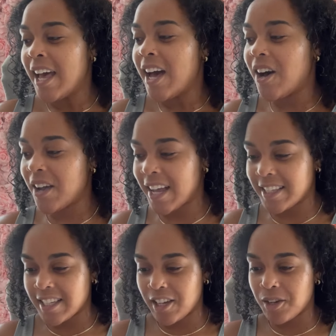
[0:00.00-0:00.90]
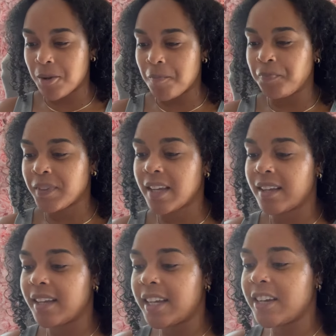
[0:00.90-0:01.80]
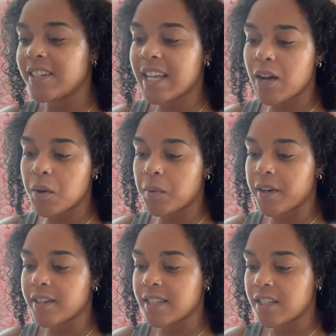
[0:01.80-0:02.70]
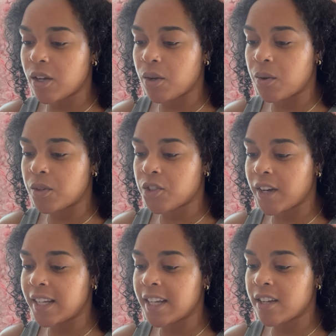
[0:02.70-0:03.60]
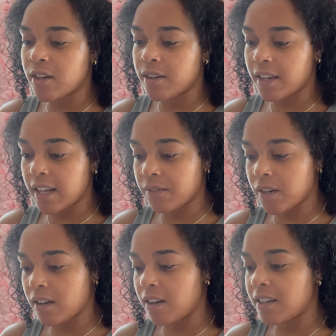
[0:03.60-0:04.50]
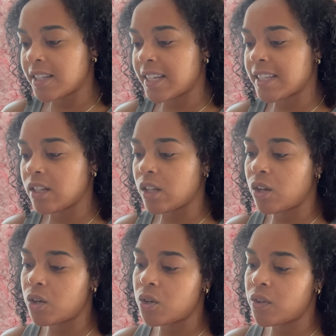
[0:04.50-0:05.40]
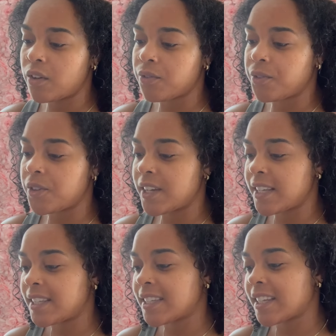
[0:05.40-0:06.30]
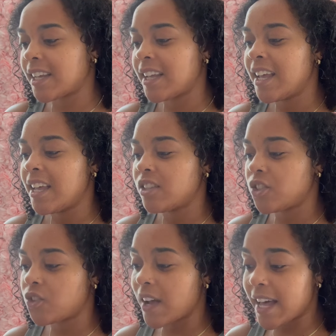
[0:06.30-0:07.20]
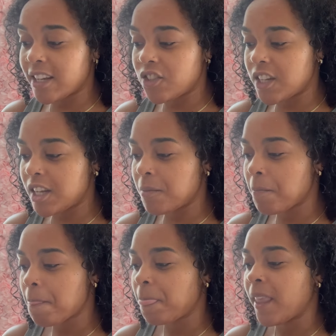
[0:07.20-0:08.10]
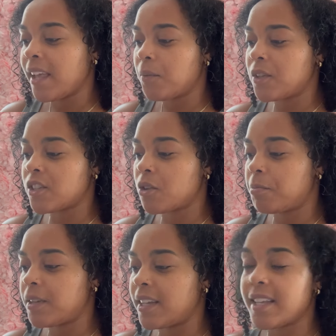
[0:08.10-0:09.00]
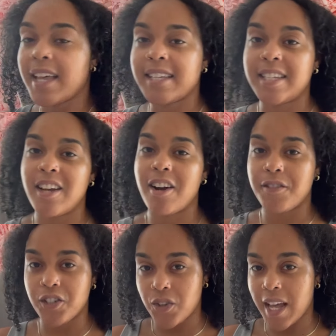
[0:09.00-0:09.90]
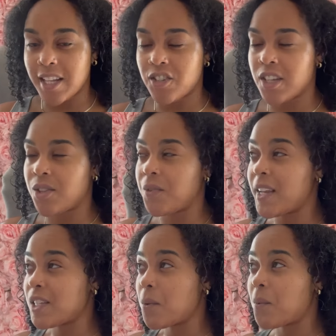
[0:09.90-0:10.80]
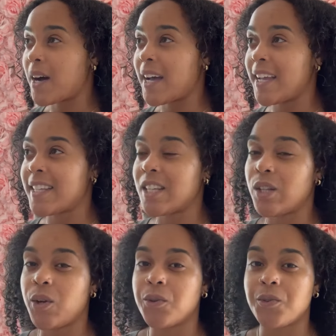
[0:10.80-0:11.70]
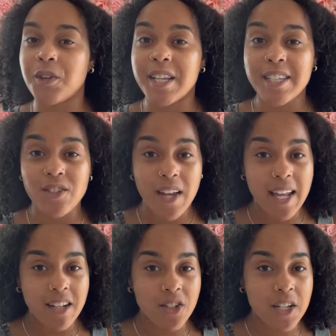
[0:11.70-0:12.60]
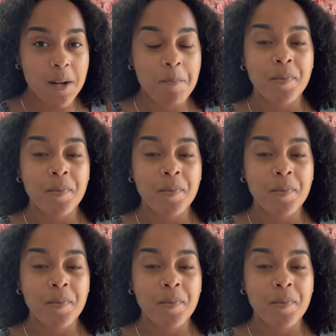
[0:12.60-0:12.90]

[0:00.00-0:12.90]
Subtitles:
Okay, so here's how it works. So trading covered calls is a low-risk strategy. We're just going to put STR for strategy. The reason why it's a low-risk strategy